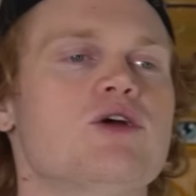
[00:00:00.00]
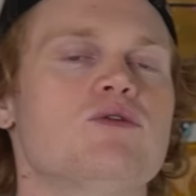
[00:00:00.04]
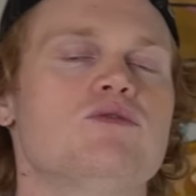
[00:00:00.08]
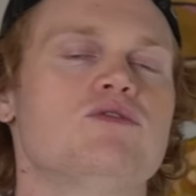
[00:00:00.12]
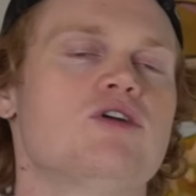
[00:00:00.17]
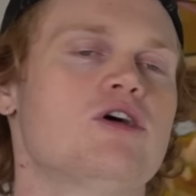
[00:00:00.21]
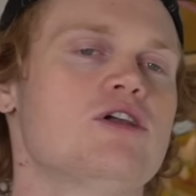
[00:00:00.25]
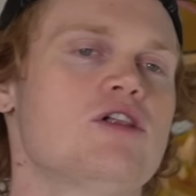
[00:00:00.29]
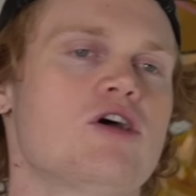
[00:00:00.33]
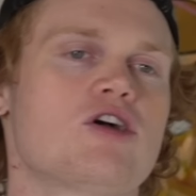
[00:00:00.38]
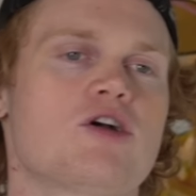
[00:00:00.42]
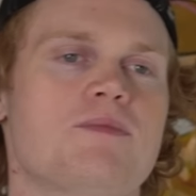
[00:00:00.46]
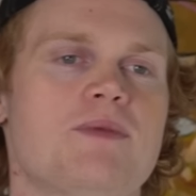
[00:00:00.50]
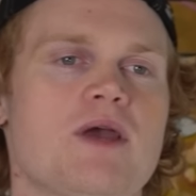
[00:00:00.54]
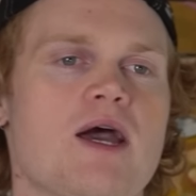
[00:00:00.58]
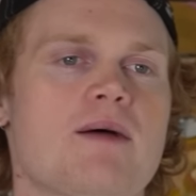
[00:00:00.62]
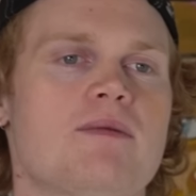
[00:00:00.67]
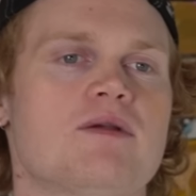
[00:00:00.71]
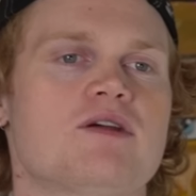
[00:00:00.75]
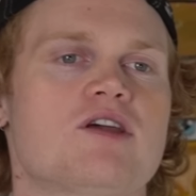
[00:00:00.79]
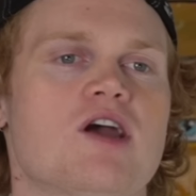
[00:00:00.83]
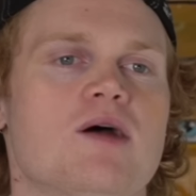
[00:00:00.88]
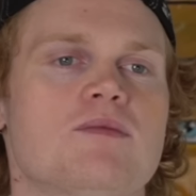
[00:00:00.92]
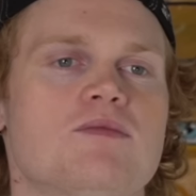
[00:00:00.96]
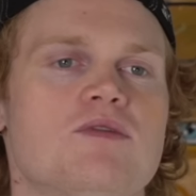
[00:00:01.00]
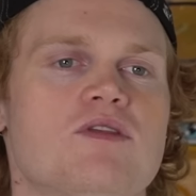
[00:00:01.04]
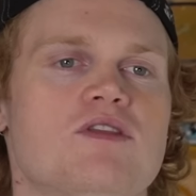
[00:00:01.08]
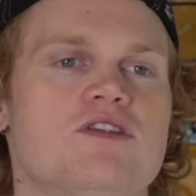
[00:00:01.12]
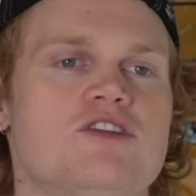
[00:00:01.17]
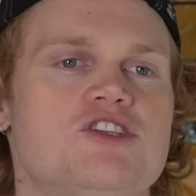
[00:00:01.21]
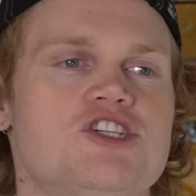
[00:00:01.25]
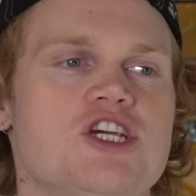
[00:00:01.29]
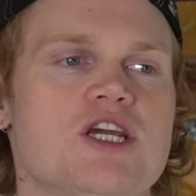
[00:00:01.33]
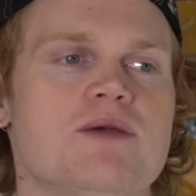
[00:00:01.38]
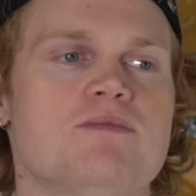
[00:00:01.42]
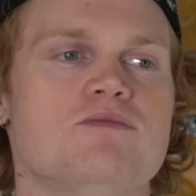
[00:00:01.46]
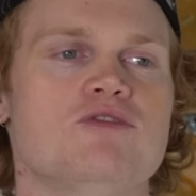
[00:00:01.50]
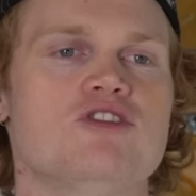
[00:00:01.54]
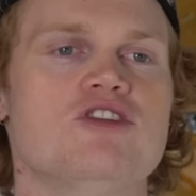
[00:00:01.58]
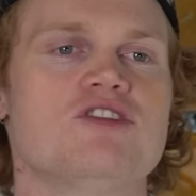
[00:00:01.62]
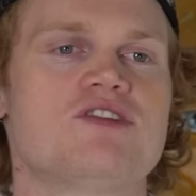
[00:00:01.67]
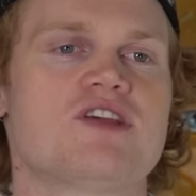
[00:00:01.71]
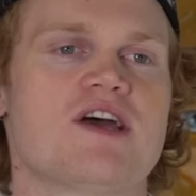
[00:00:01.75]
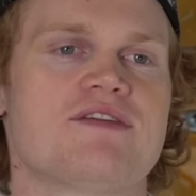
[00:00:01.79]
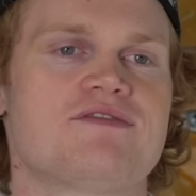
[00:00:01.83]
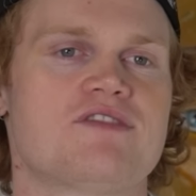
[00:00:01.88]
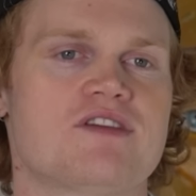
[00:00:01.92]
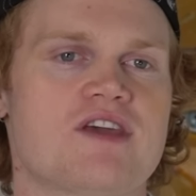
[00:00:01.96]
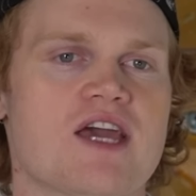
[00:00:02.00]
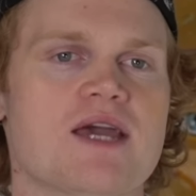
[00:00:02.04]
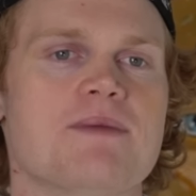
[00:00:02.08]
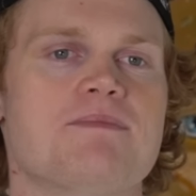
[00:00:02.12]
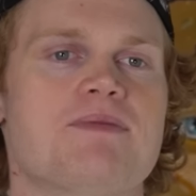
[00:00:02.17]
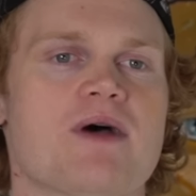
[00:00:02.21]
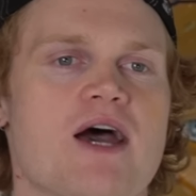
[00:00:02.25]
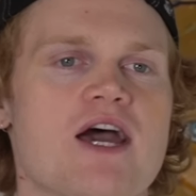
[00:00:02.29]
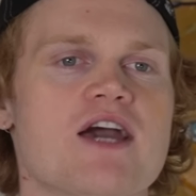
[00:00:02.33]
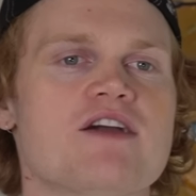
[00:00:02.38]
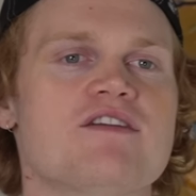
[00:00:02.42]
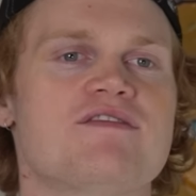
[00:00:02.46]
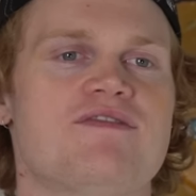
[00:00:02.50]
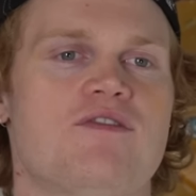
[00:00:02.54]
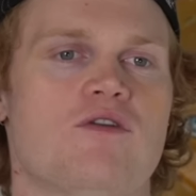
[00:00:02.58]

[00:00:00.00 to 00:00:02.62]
you'll no longer be able to come to the gym, you just have to keep paying